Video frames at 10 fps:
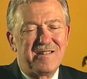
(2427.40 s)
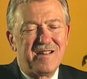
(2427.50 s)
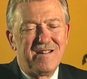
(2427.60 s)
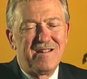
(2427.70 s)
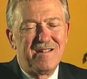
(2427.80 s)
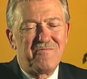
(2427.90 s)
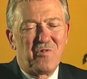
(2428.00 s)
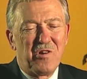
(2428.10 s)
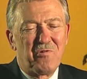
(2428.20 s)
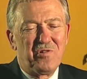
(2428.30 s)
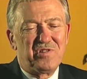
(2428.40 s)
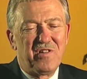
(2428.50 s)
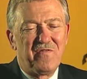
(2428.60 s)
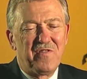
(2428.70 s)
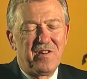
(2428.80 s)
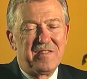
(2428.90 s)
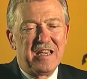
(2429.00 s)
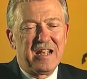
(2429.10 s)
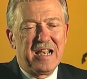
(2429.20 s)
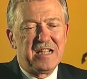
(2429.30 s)
uh, railroads of the
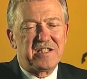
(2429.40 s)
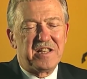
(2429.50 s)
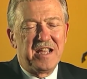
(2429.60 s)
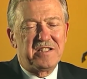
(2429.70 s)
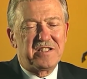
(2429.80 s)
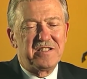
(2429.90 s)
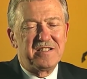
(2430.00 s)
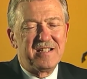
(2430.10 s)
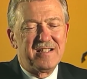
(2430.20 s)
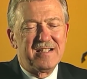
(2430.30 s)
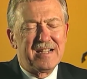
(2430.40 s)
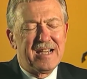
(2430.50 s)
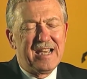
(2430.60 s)
United States, and